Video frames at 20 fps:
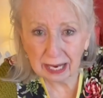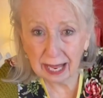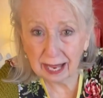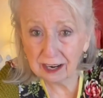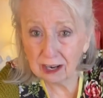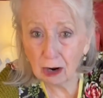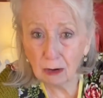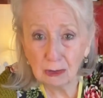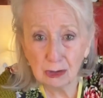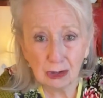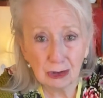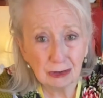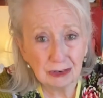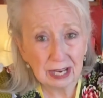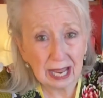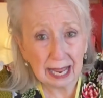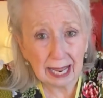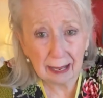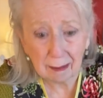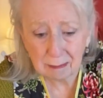I know your
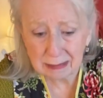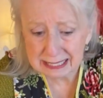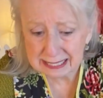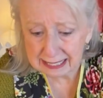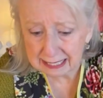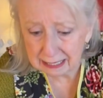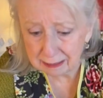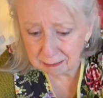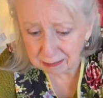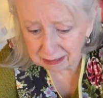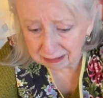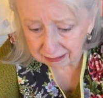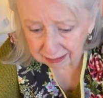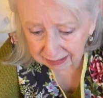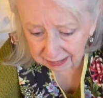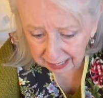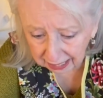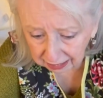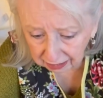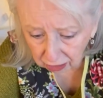time is limited,
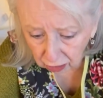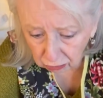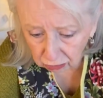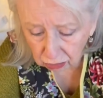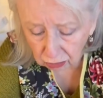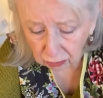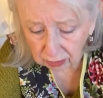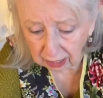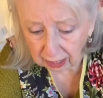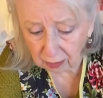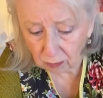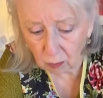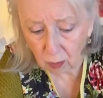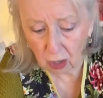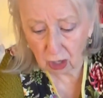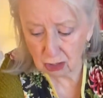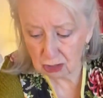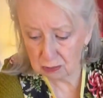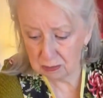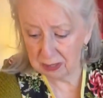and I know you can't
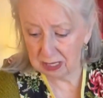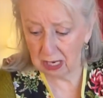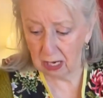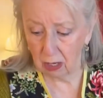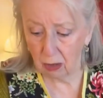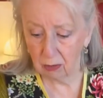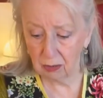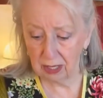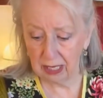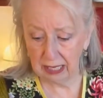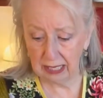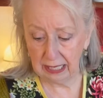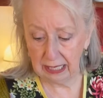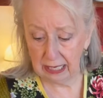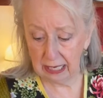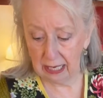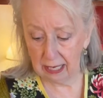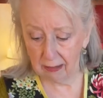watch me all day.